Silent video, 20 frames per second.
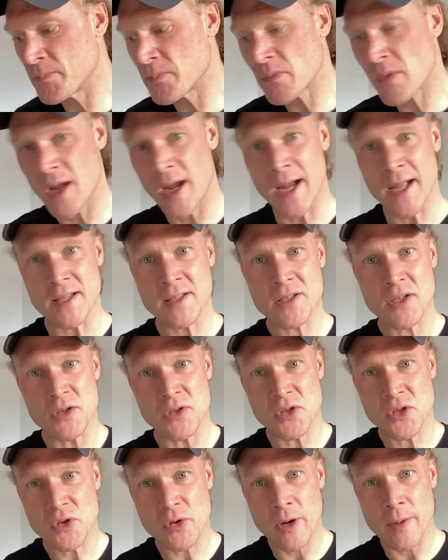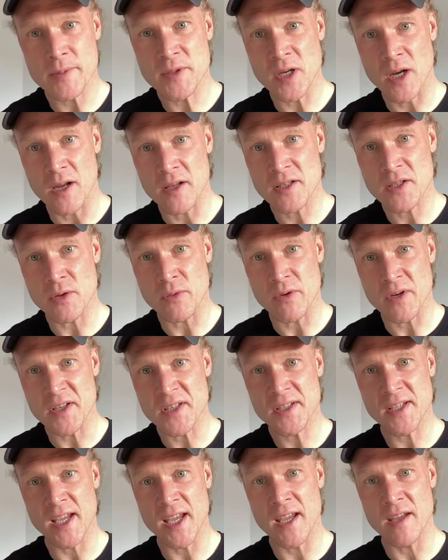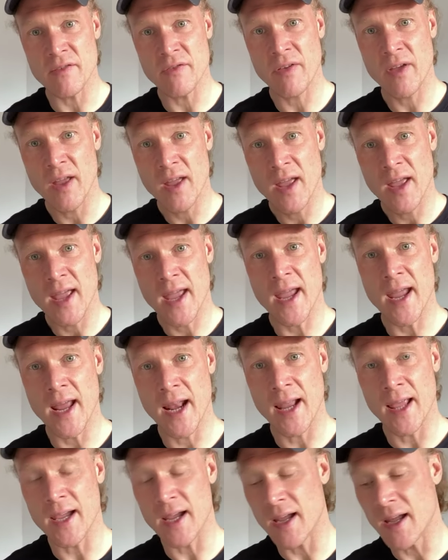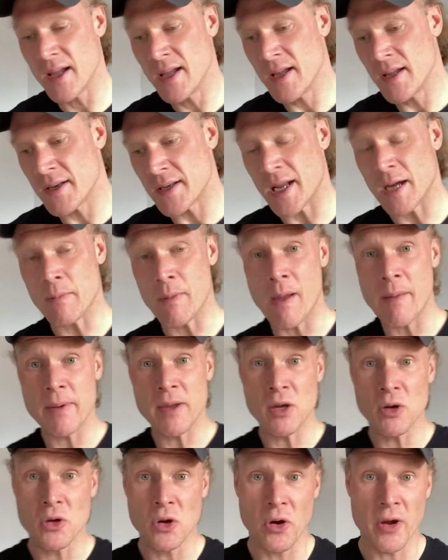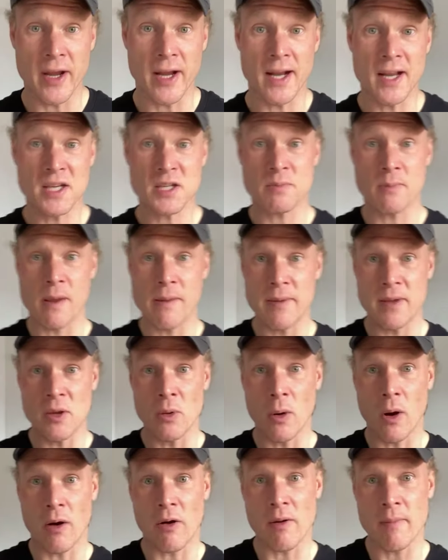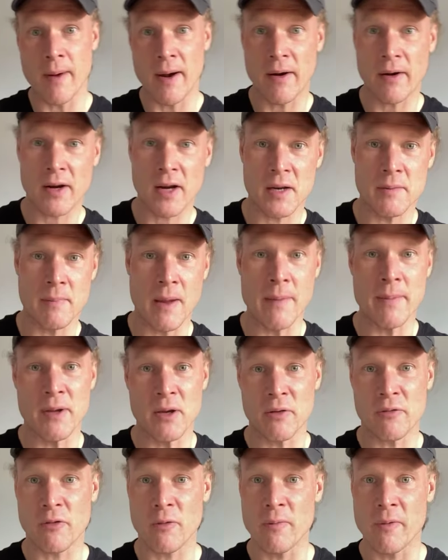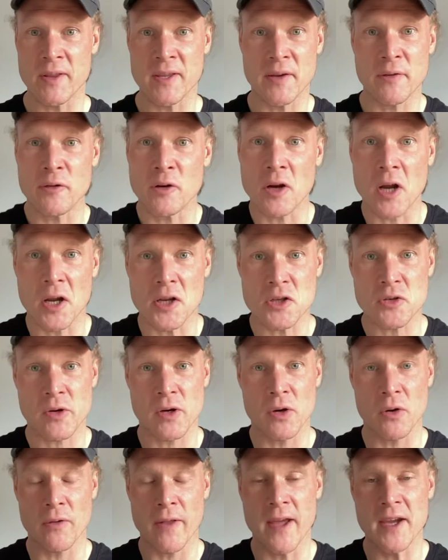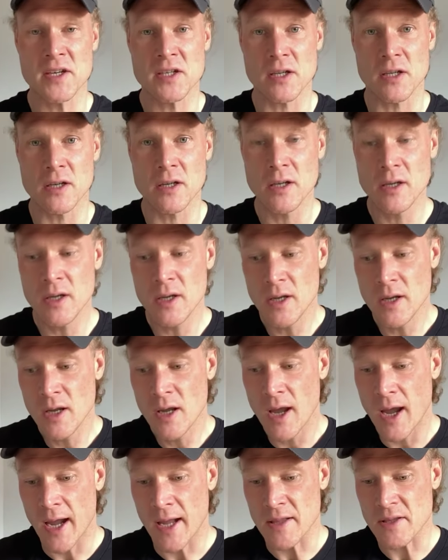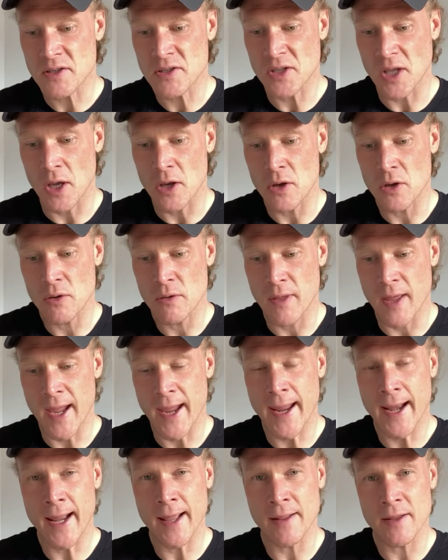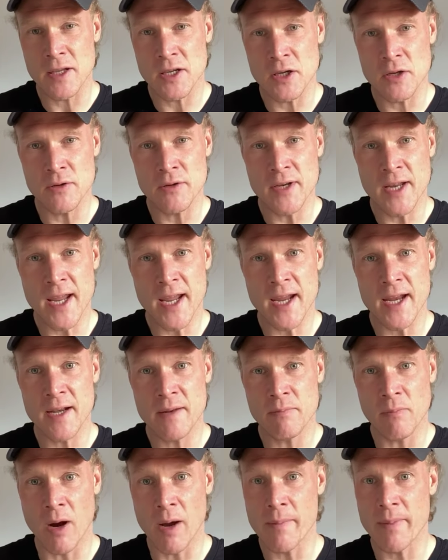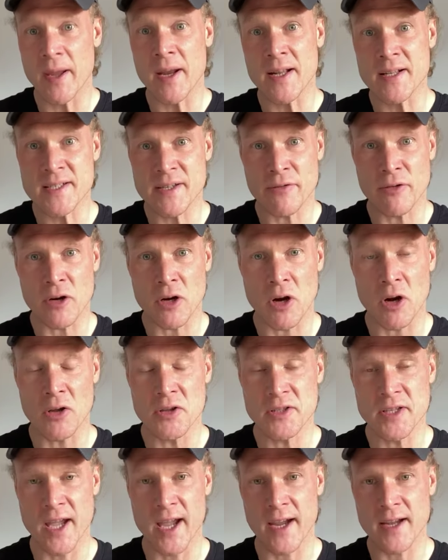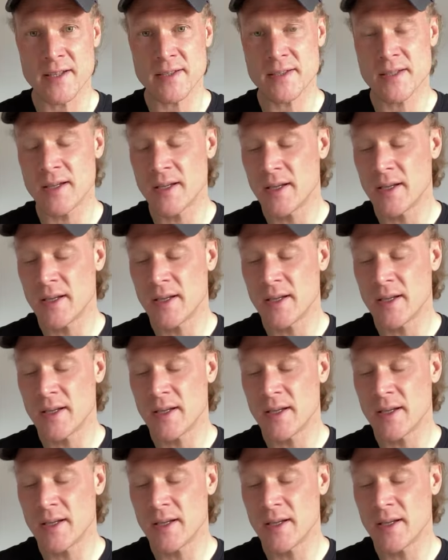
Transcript: and to scripture to receive healing. Now, maybe you're not English, maybe you are American, maybe you're from a different country or nation. And so the healing that you need might be in a different context.